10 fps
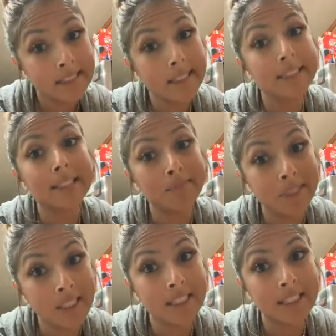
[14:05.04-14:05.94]
Not to
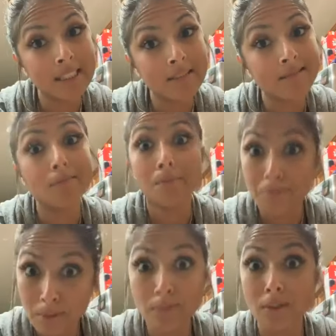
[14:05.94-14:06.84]
mention,
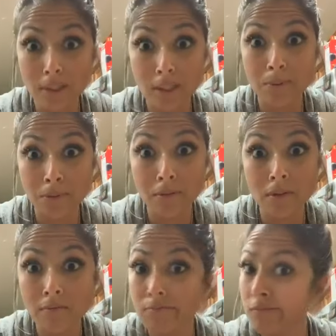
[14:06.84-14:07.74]
people going to the
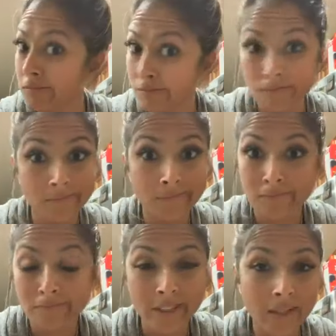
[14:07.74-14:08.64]
pool,
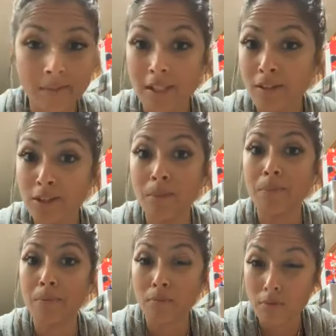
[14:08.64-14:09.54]
there's
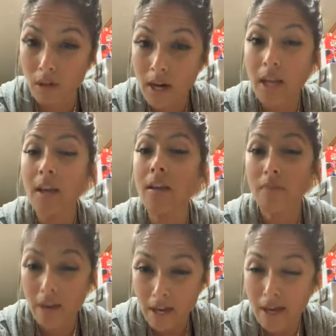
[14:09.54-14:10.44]
some
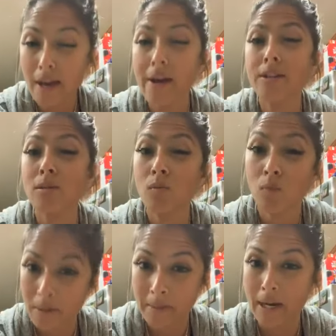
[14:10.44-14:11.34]
brave ass
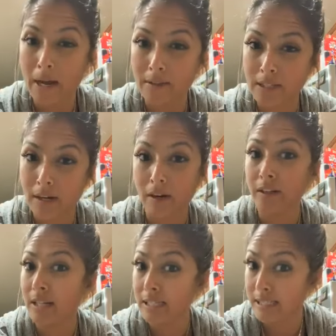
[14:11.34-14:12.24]
women out there.
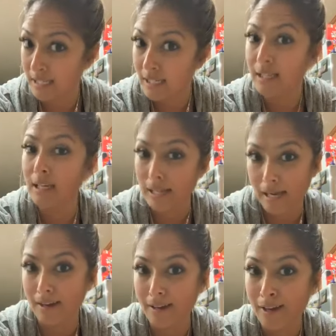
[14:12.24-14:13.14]
I'll tell you
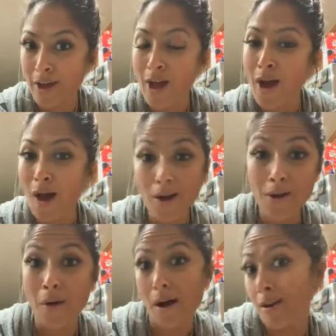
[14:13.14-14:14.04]
that. I
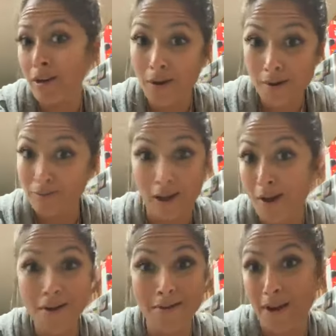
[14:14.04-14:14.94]
don't know how you
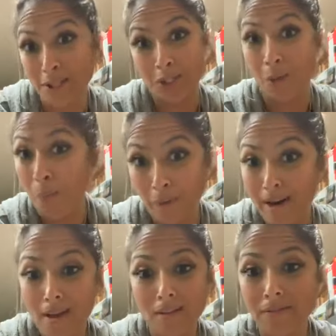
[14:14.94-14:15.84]
got so
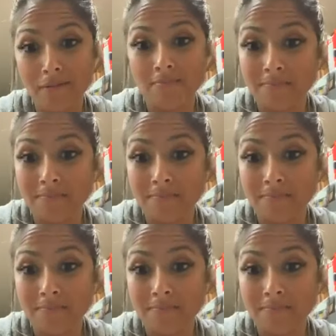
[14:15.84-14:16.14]
brave,